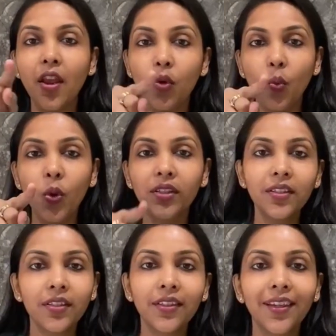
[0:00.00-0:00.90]

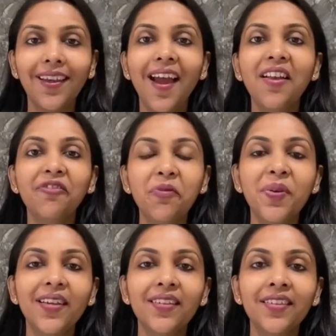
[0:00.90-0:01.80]
inward turning
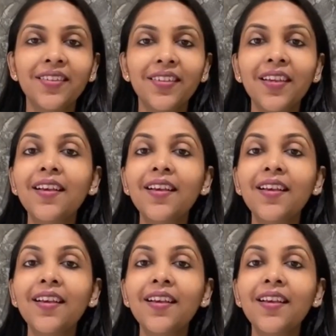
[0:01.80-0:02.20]
alphabet?